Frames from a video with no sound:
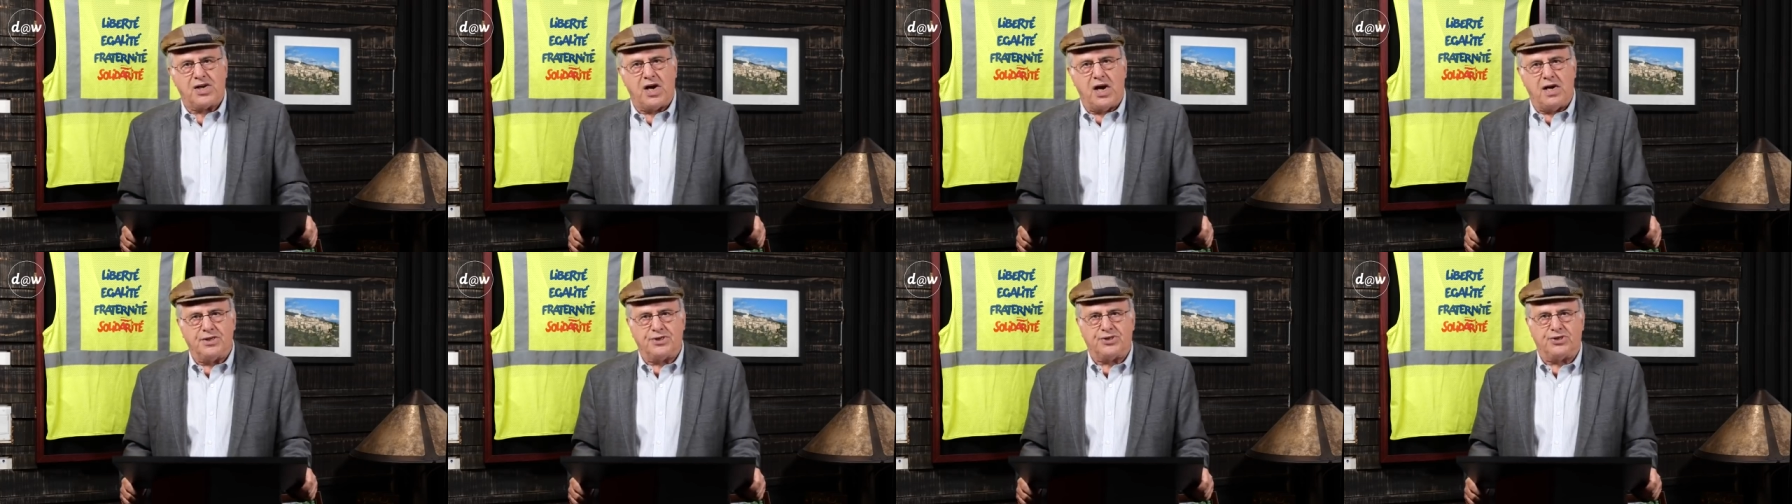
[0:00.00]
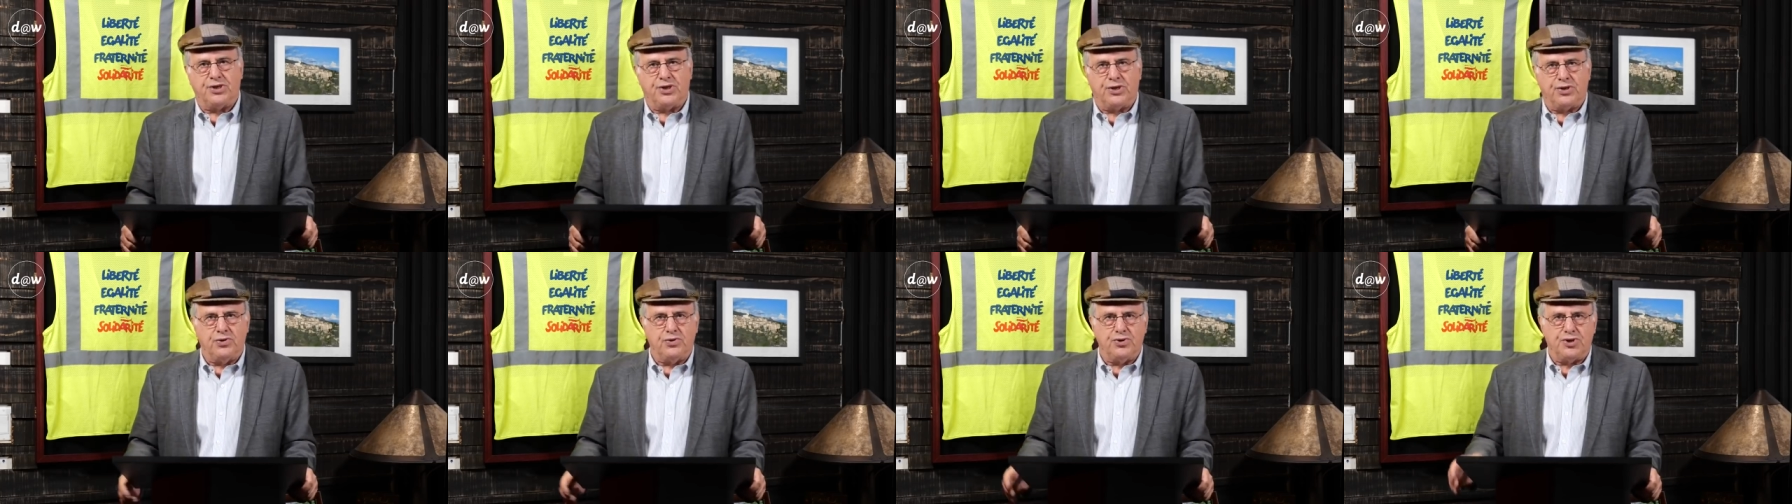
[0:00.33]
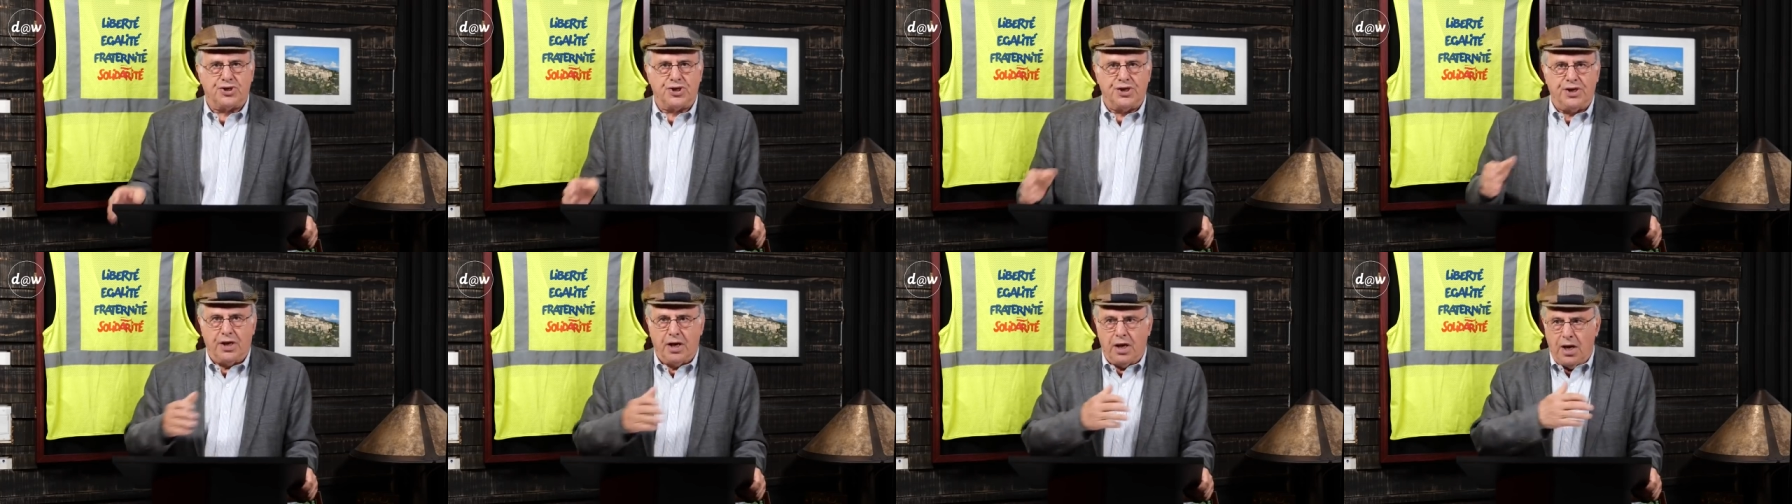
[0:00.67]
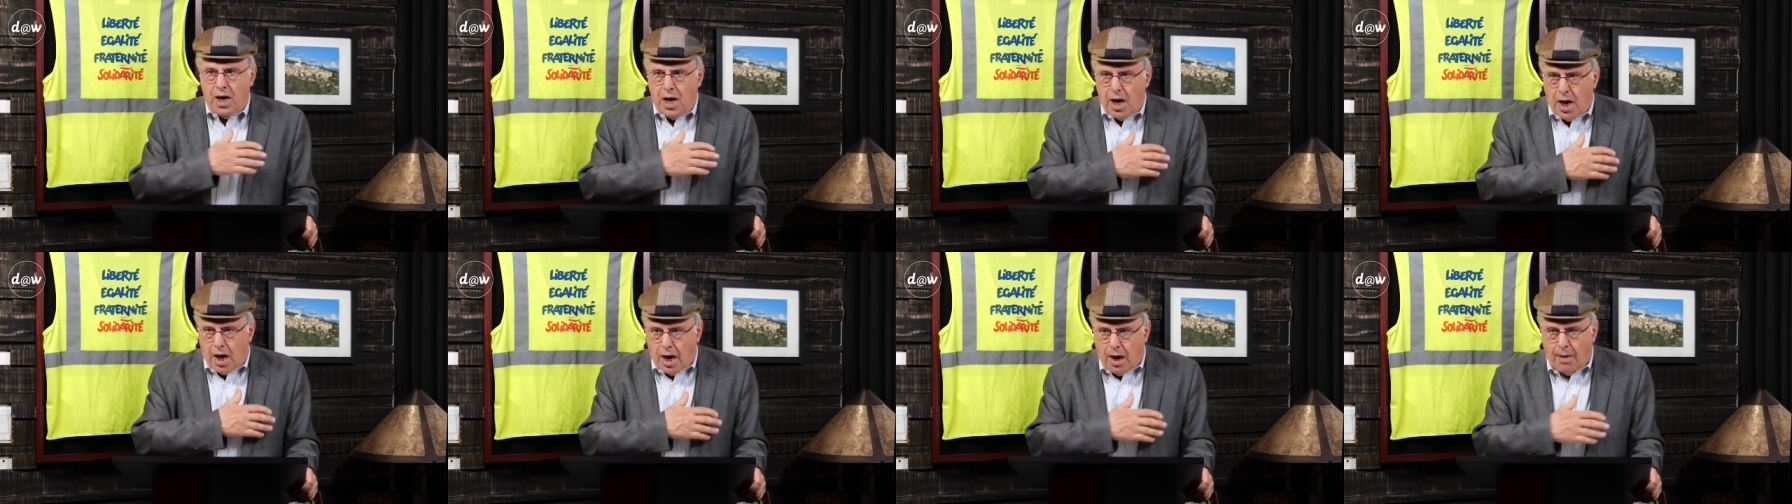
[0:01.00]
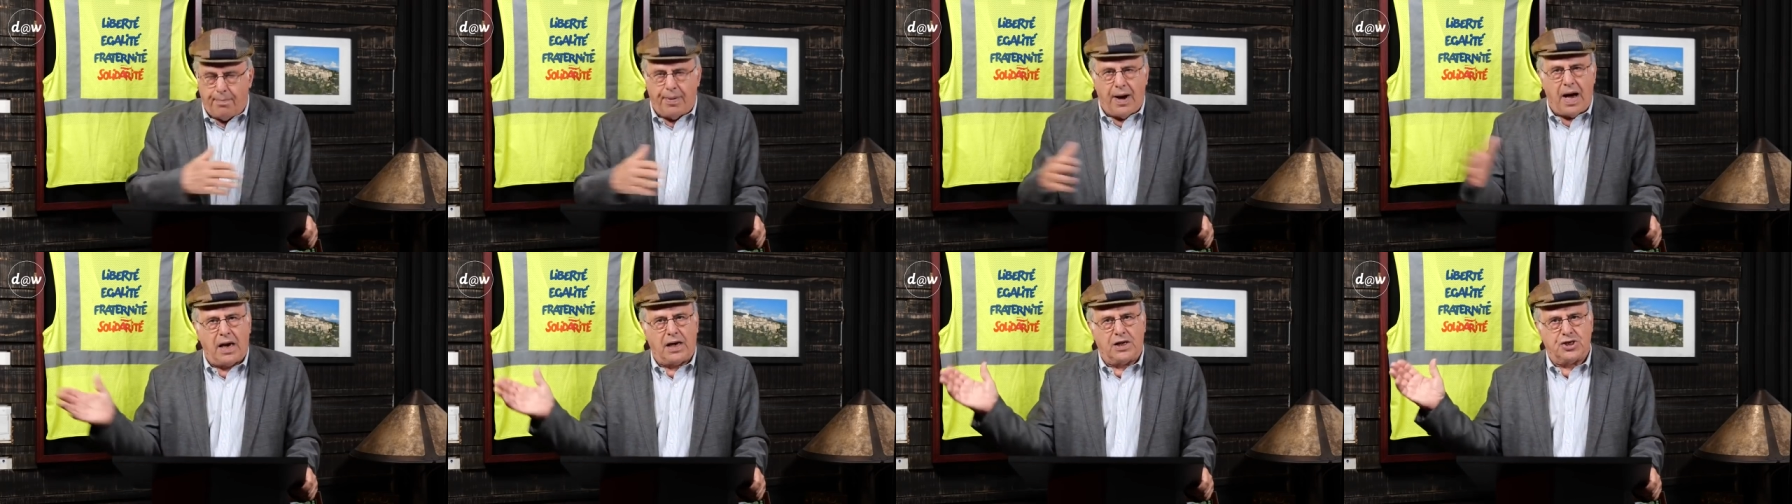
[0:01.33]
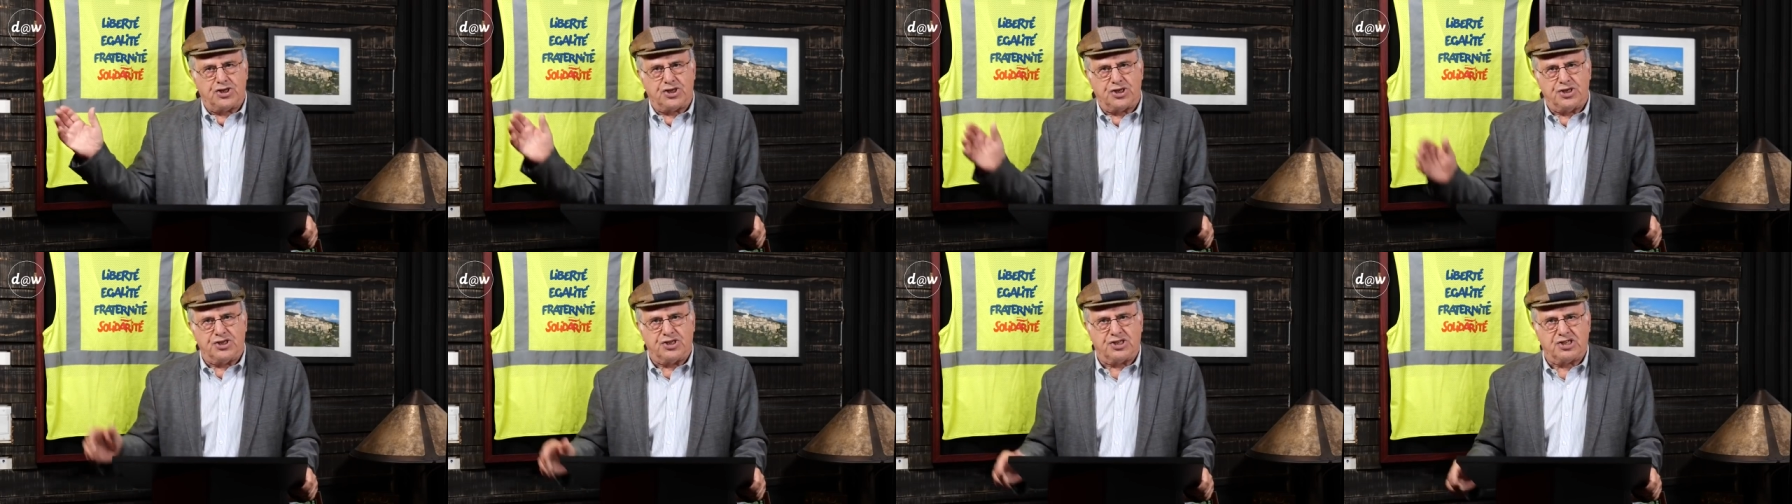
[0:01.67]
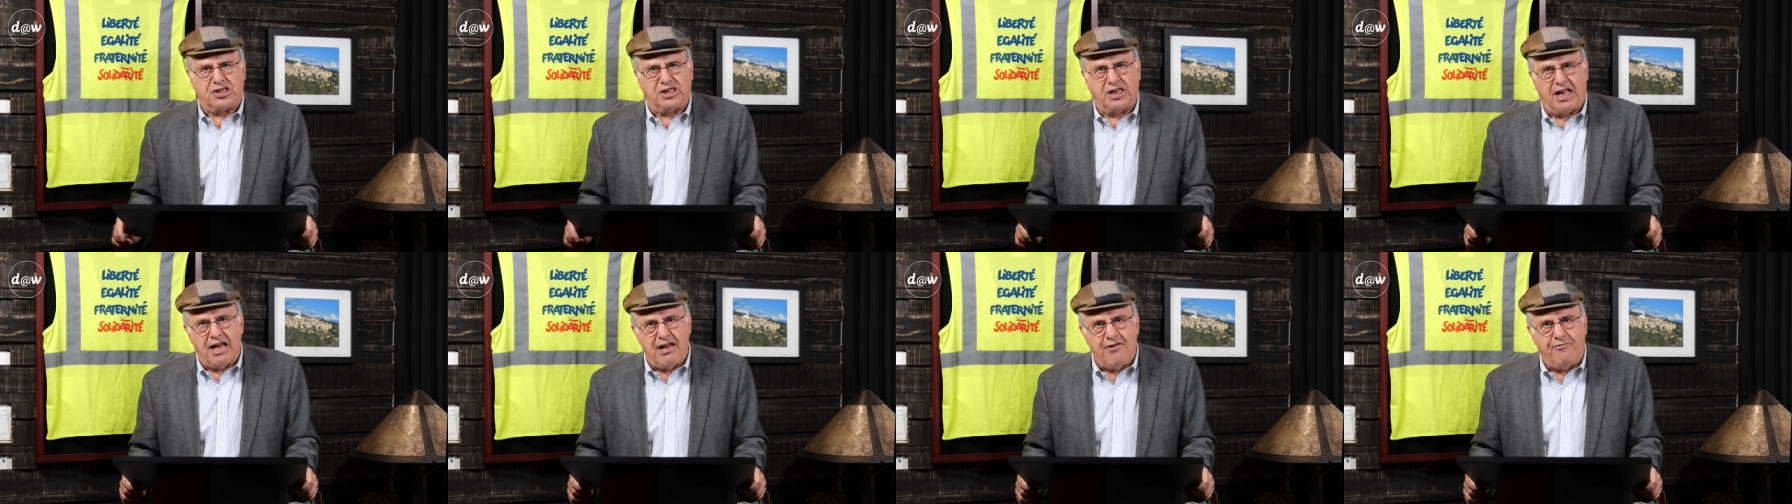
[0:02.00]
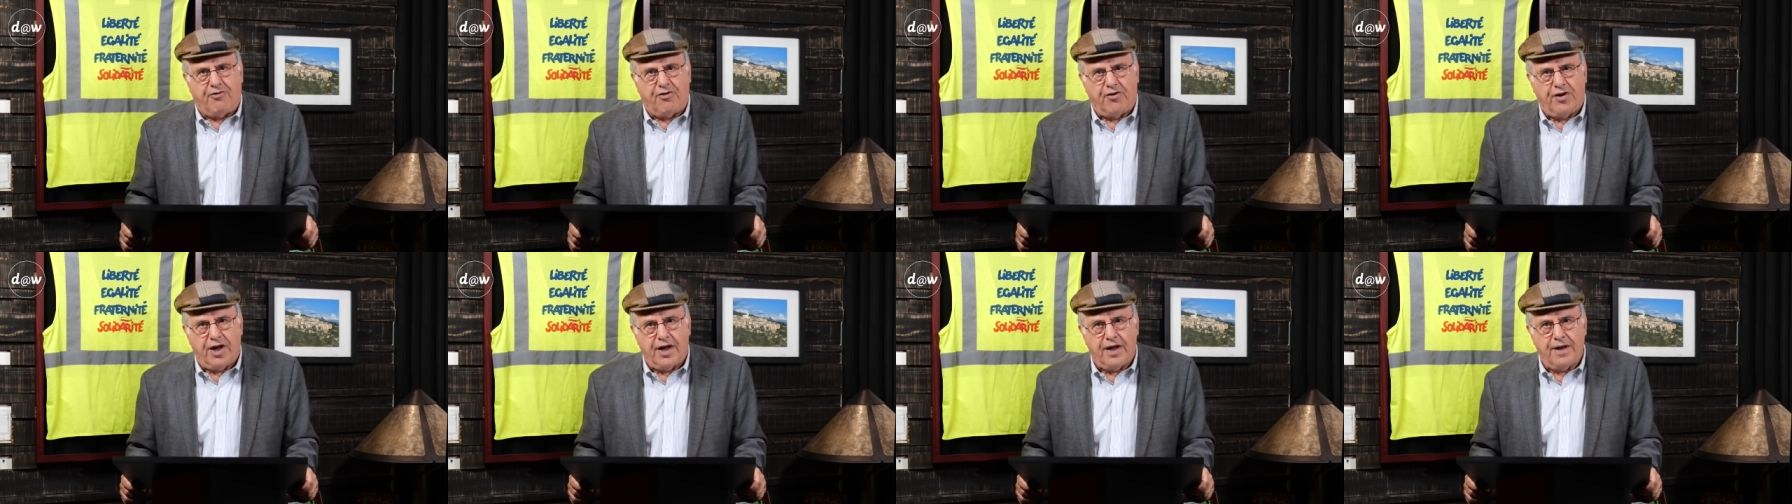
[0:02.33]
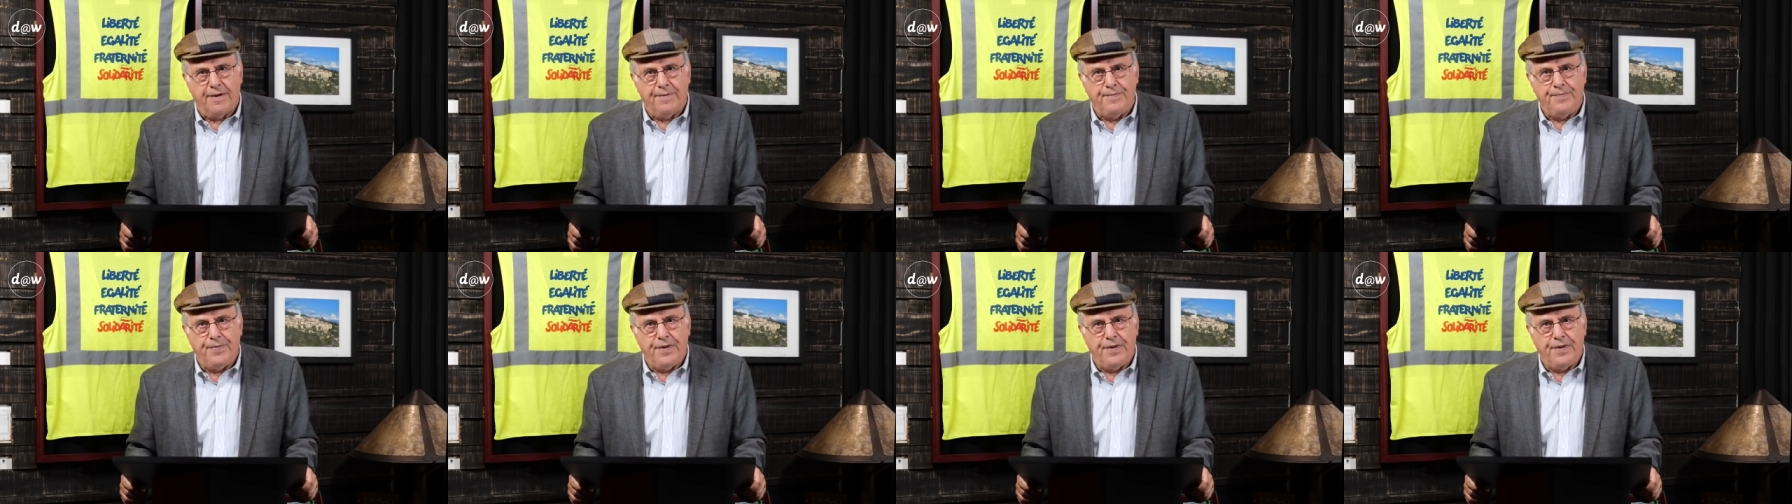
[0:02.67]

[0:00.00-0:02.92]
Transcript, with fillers: Constitution abolishes slavery,